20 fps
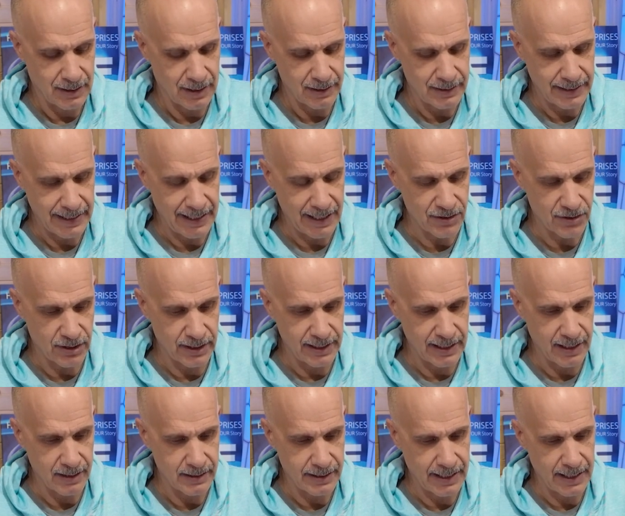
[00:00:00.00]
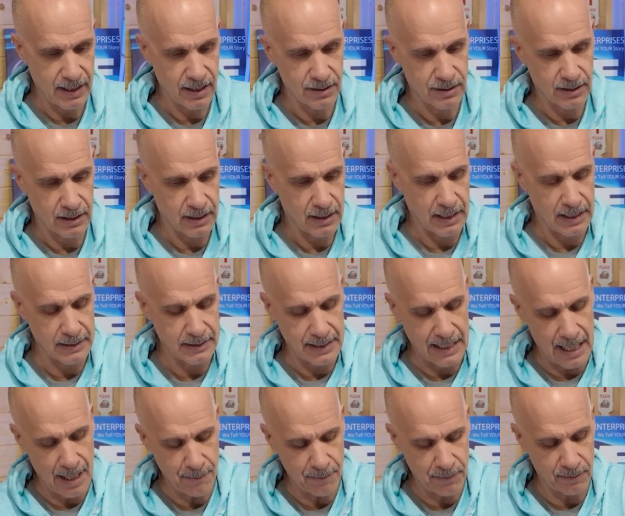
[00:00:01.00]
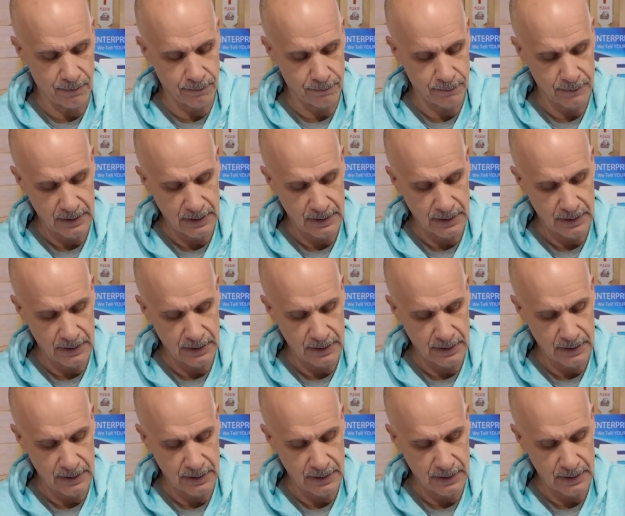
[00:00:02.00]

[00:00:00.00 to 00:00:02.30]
attach the antennas on top.